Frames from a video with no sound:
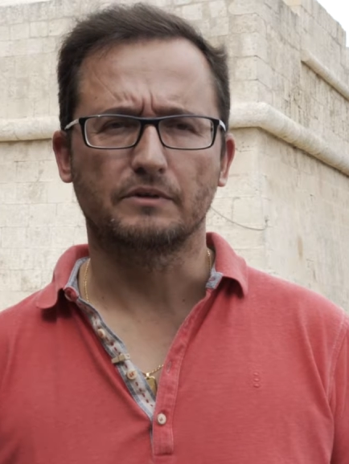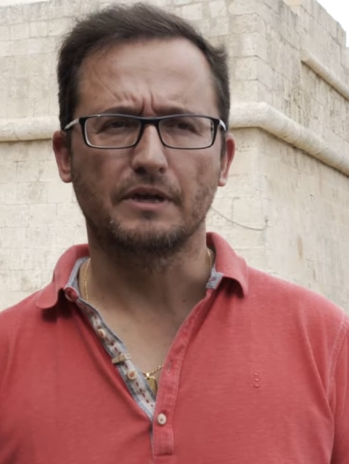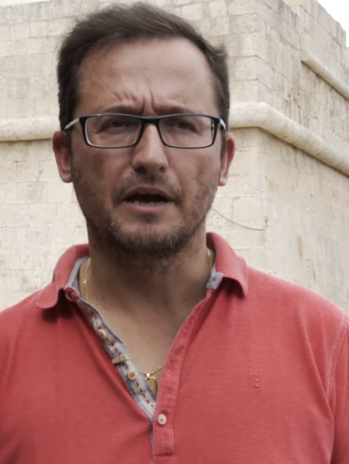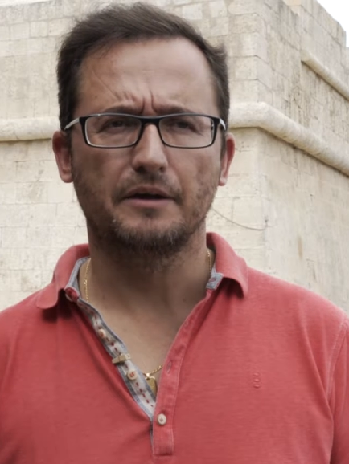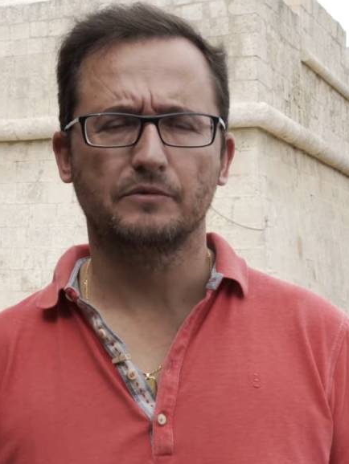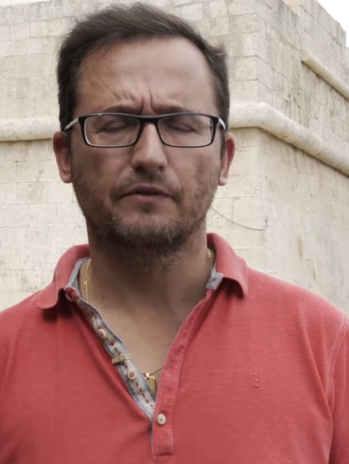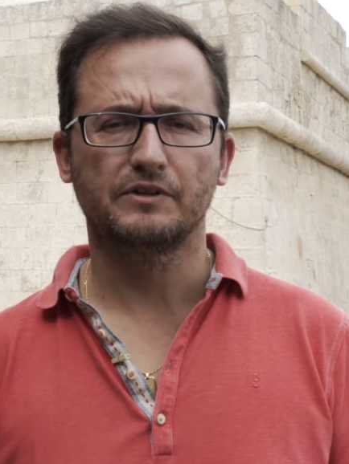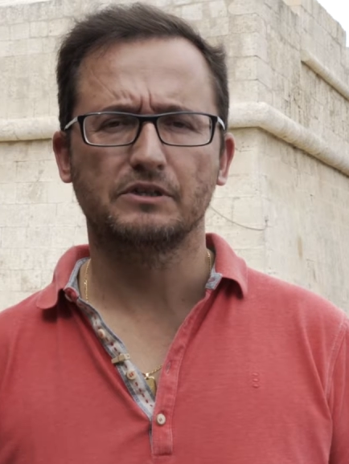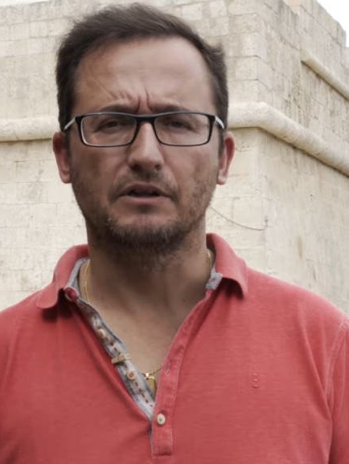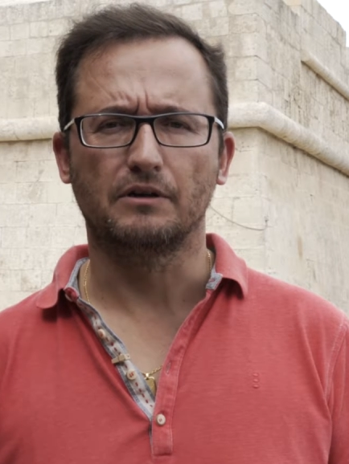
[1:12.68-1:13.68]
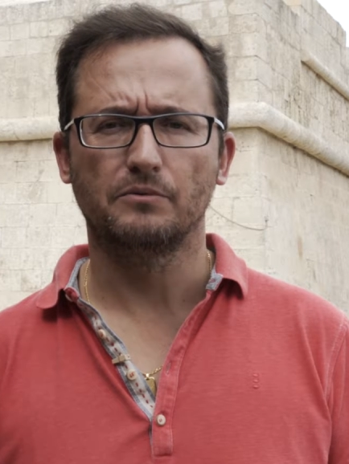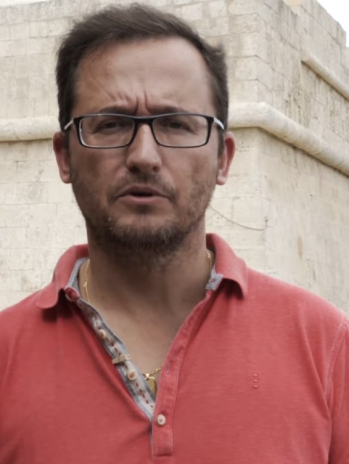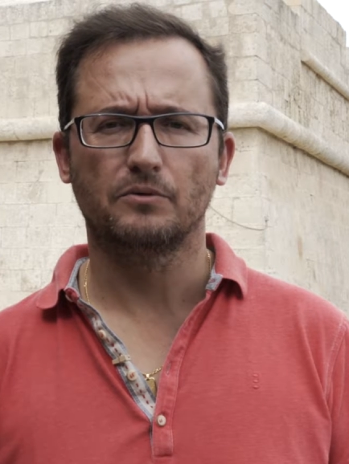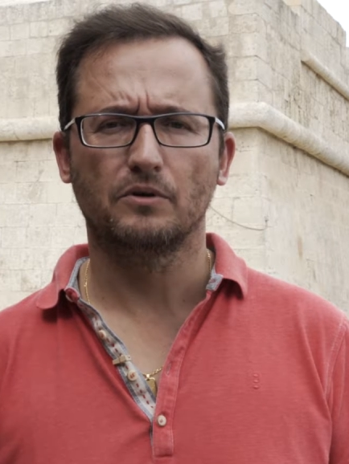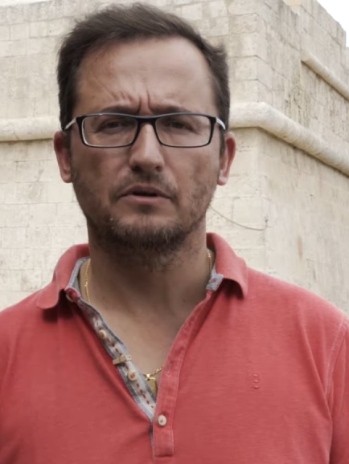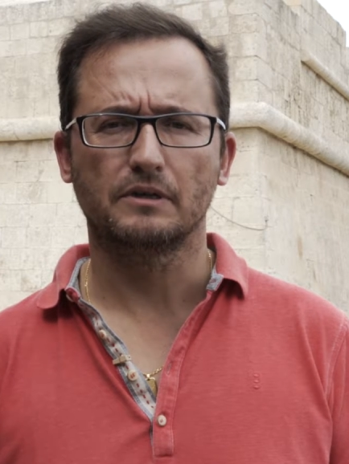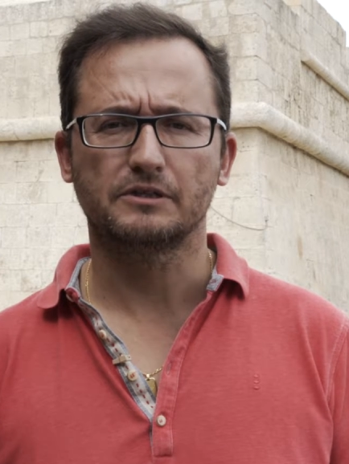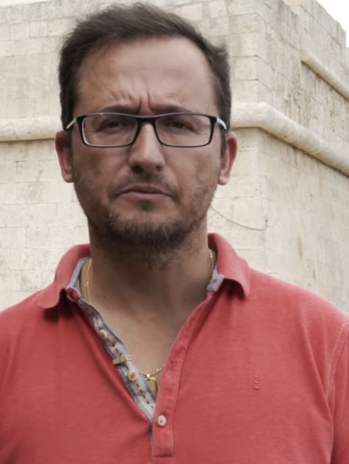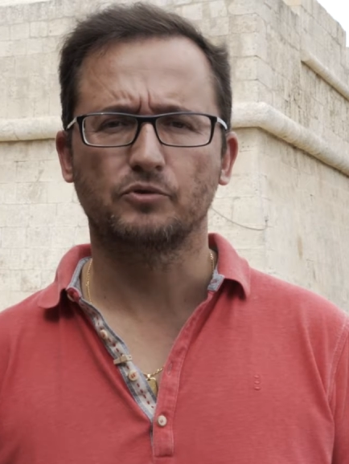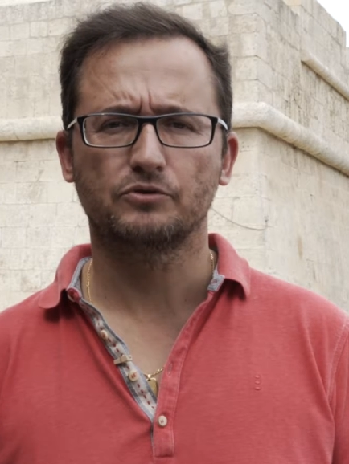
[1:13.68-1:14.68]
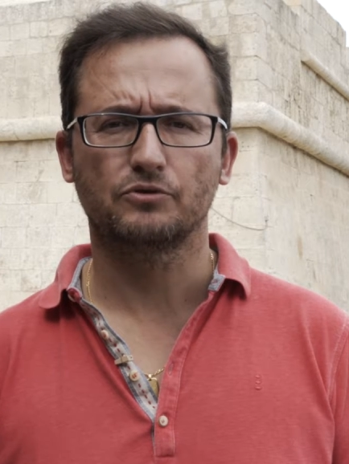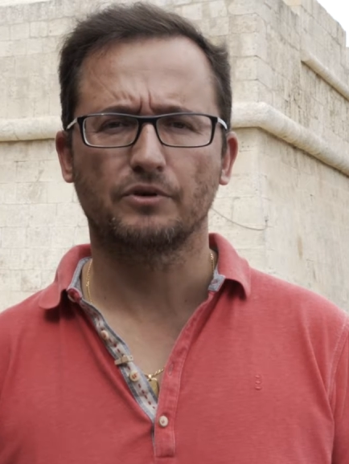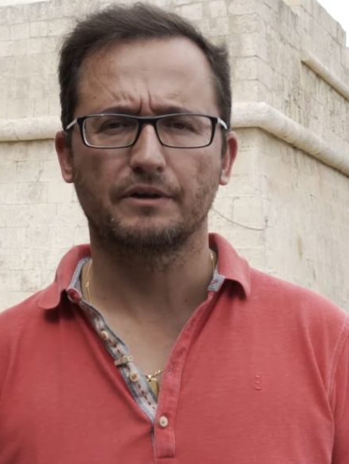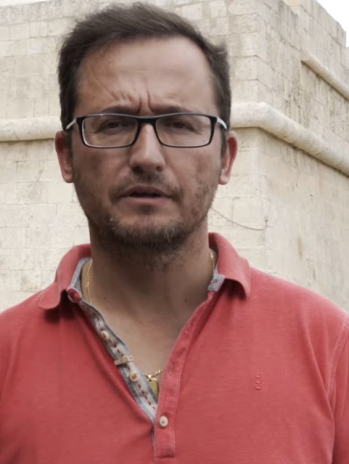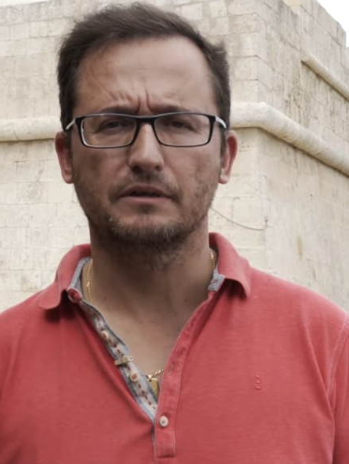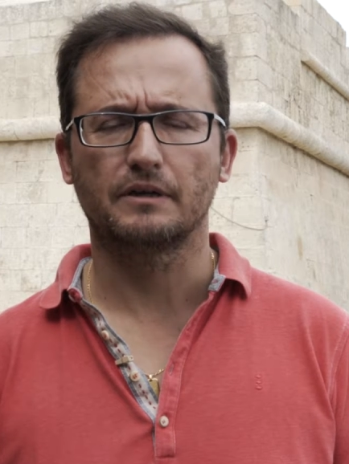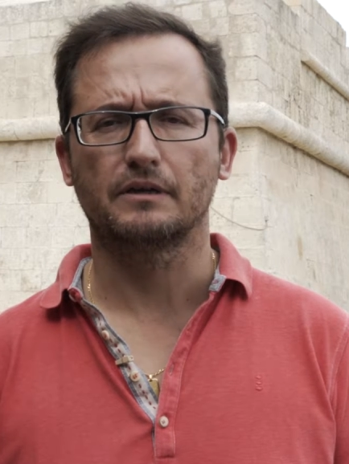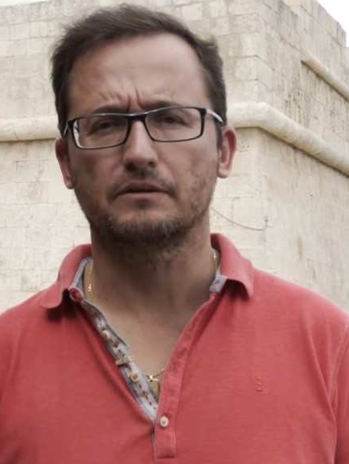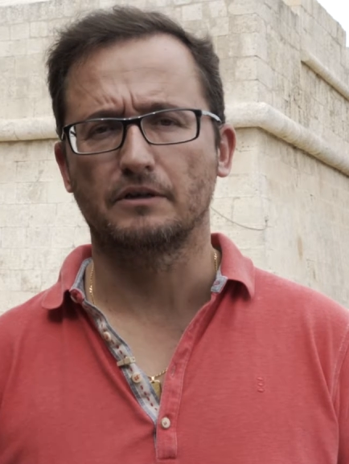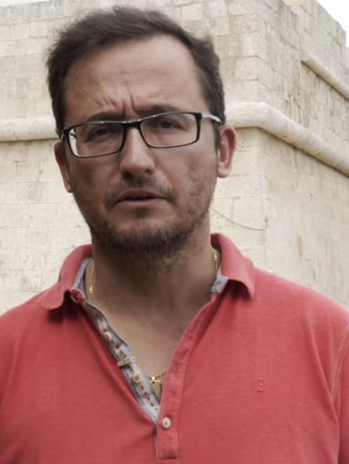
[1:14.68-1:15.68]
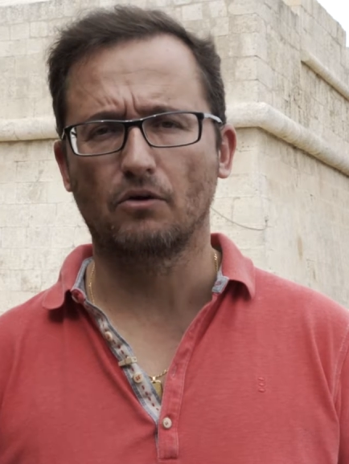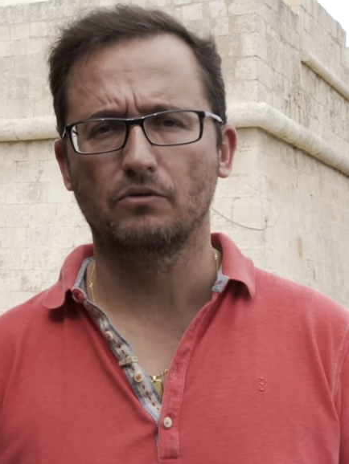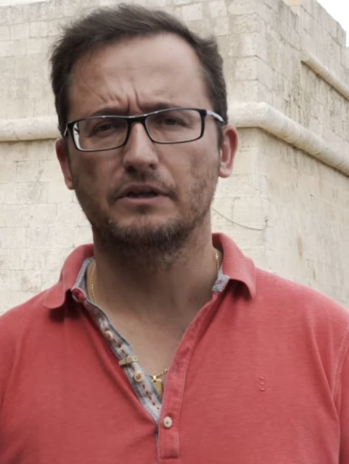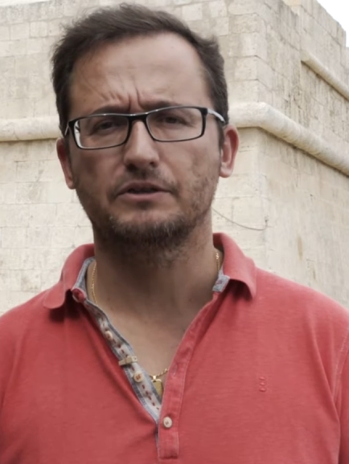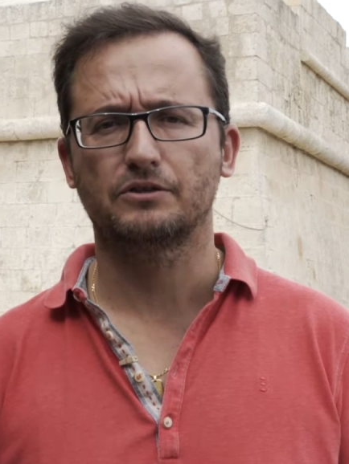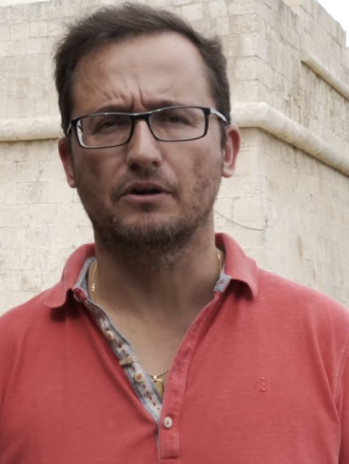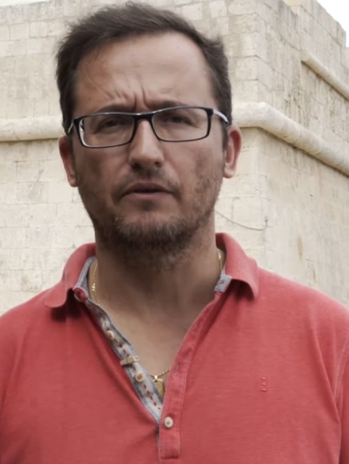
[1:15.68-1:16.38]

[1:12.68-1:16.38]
the aim of this deliverable is put together the knowledge